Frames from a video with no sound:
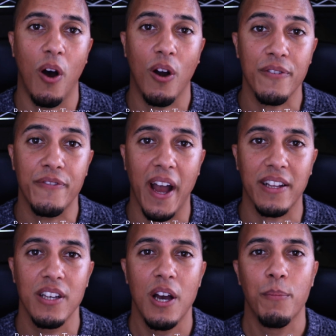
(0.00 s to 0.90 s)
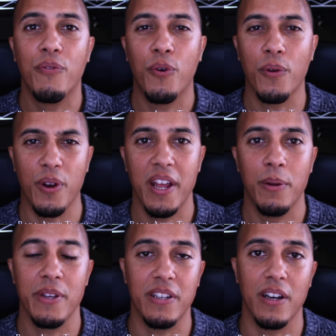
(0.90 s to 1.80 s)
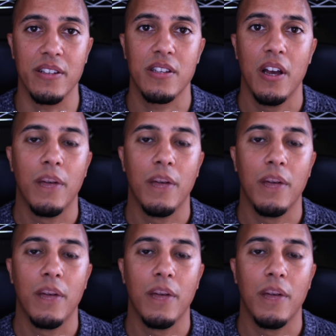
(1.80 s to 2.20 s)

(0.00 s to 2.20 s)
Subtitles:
artifact before their enemy does.